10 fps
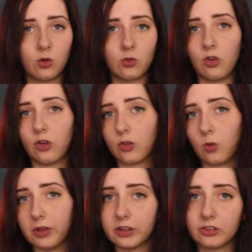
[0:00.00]
or no
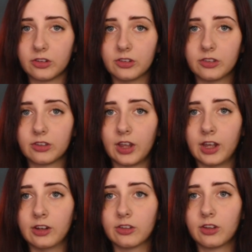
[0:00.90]
questions
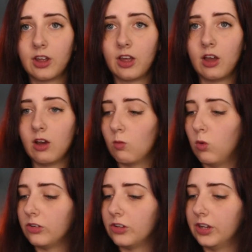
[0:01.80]
and
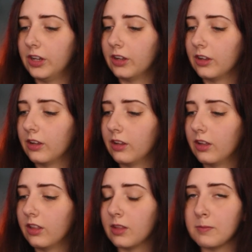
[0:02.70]
watching
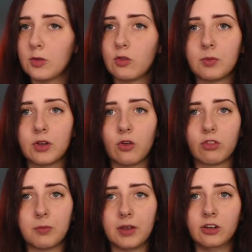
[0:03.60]
the movement of
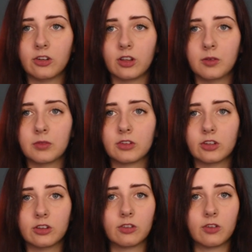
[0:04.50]
the pendulum
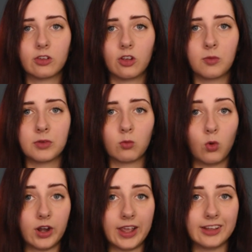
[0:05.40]
to determine
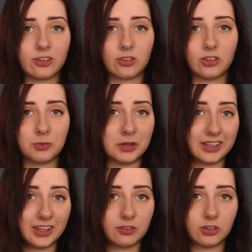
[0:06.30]
what answer is being
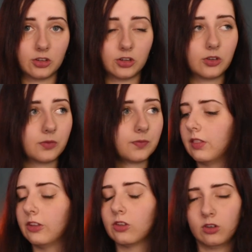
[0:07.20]
given to you.
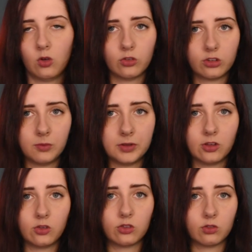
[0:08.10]
This can also be
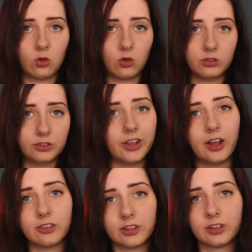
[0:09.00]
used for
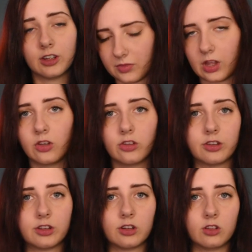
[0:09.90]
dowsing. You
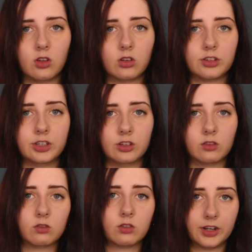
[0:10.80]
see it a lot
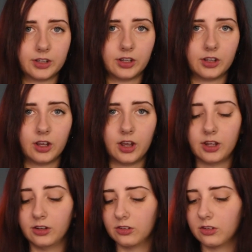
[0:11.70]
in Reiki
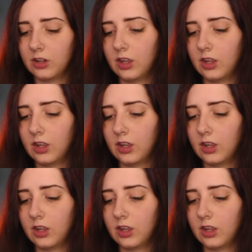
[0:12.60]
and